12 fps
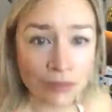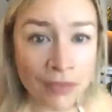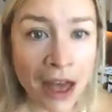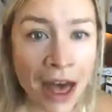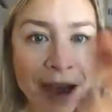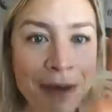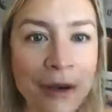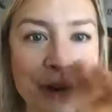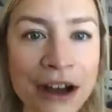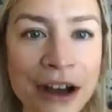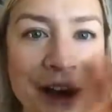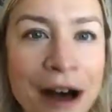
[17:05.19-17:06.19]
Hey
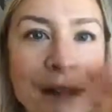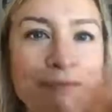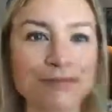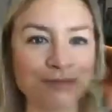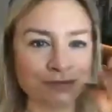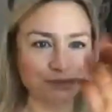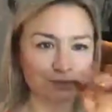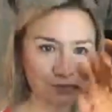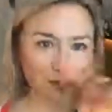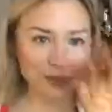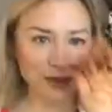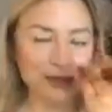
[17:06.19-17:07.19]
Monica,
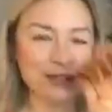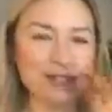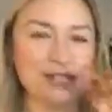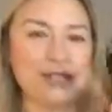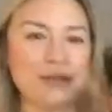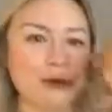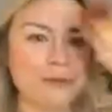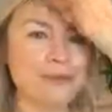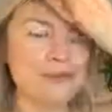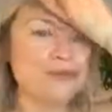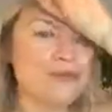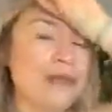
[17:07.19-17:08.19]
good to see you on.
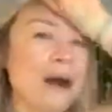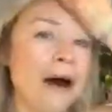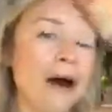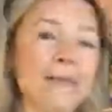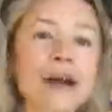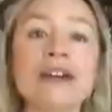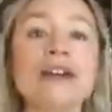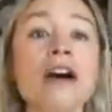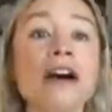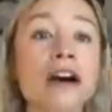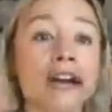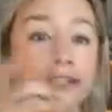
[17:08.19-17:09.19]
And
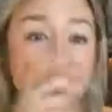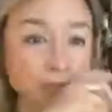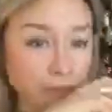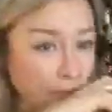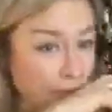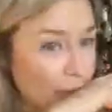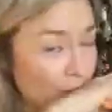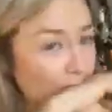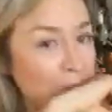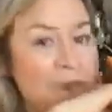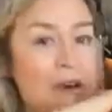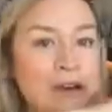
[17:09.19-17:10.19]
guys,
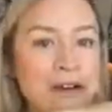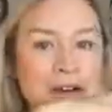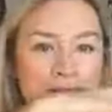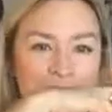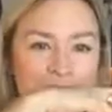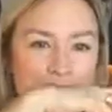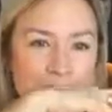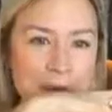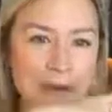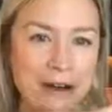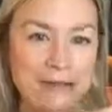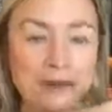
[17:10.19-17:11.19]
I'm trying not to talk with
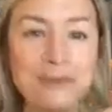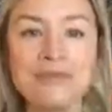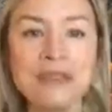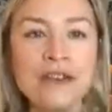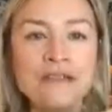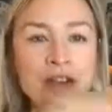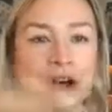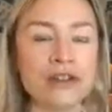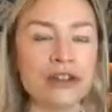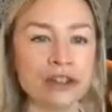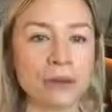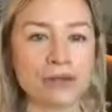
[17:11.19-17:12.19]
my mouth full. If you
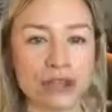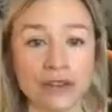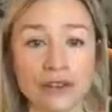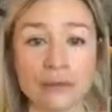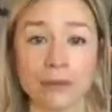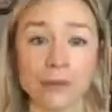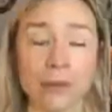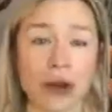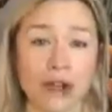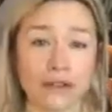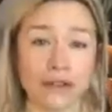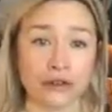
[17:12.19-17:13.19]
haven't jumped over to my
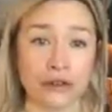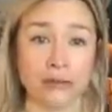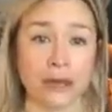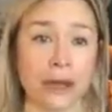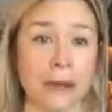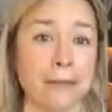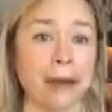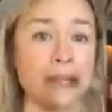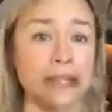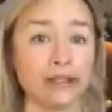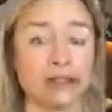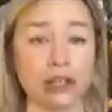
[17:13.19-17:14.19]
private group yet,
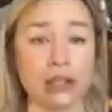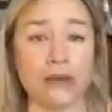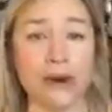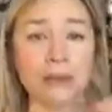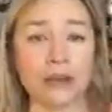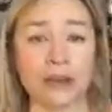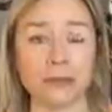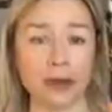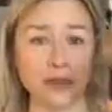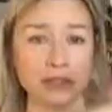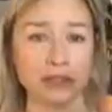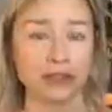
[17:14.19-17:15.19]
please do. I'm going to
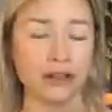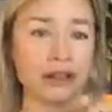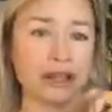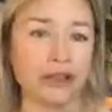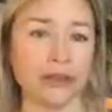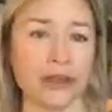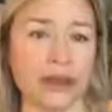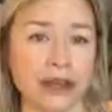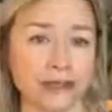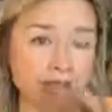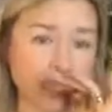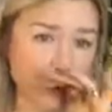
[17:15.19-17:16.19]
post another link to it
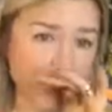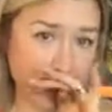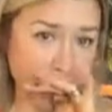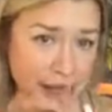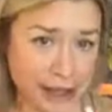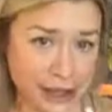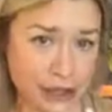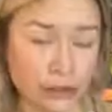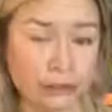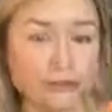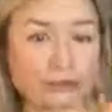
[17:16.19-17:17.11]
again today on my page.